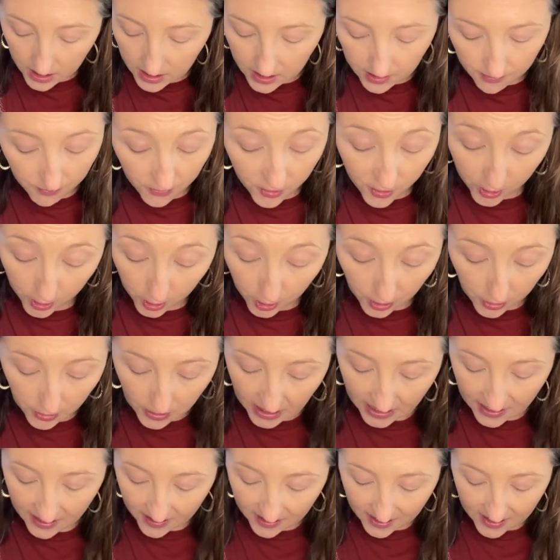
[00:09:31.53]
I'm sure you
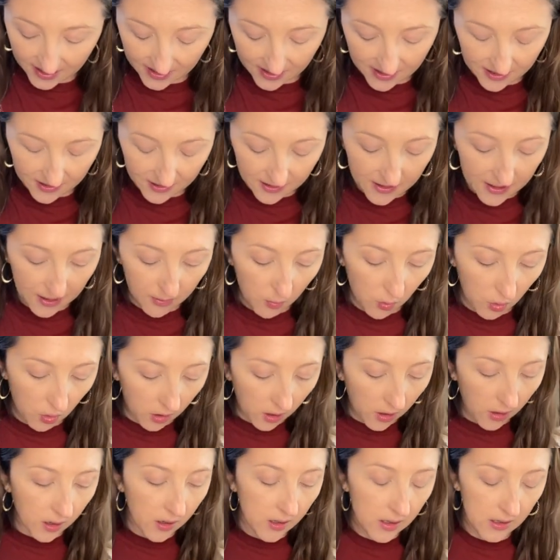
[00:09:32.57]
can't get this
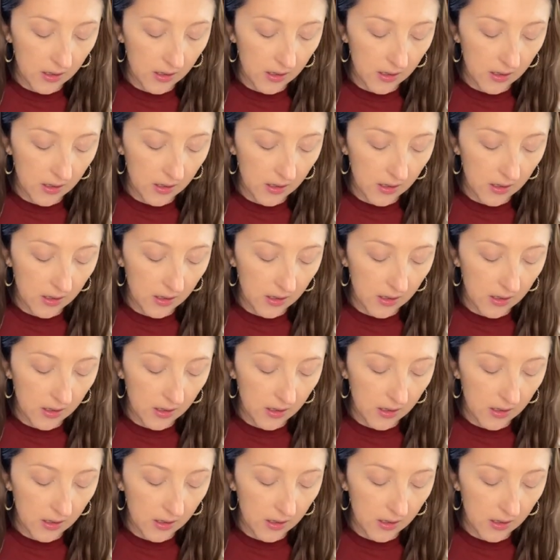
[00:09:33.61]
anymore.